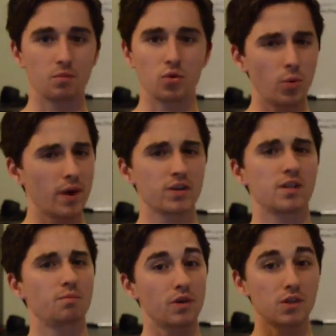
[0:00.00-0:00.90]
who
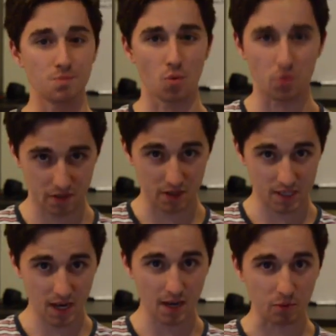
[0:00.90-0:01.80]
actually brings more to the
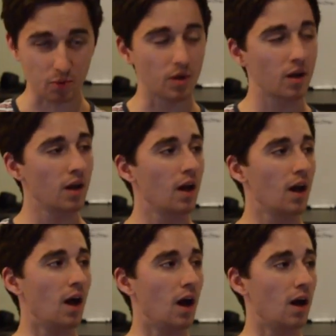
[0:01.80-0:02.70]
table.
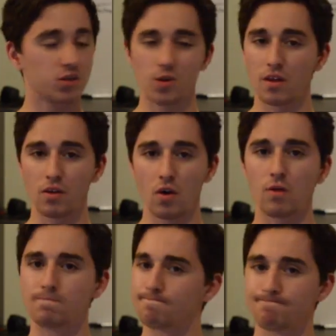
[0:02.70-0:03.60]
So I
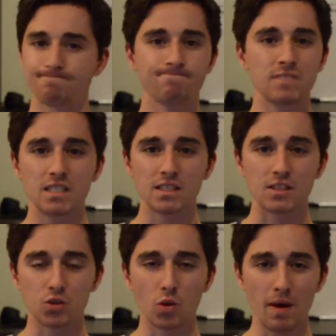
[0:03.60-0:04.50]
thought,
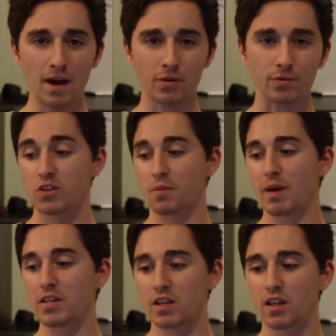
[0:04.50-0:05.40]
let's do a battle. So
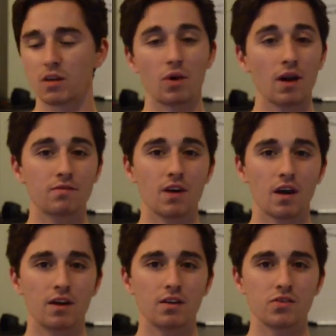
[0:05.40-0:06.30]
basically what I've
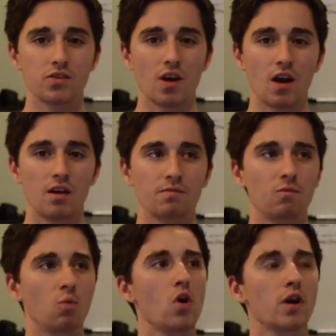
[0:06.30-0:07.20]
done is
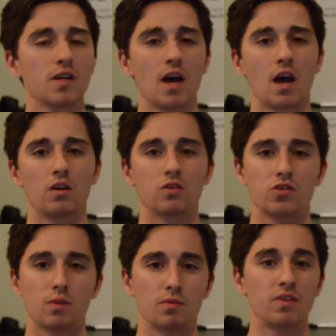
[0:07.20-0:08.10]
I've worked out
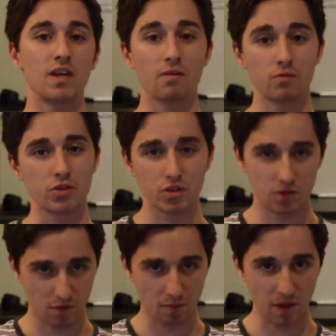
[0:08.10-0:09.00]
some of the averages
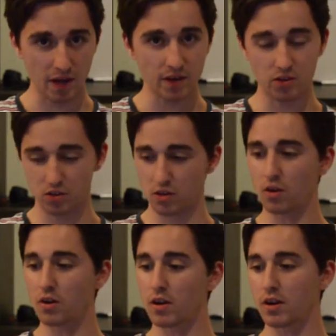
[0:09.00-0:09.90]
of the players.
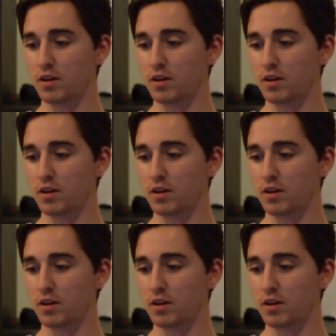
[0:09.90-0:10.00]
So,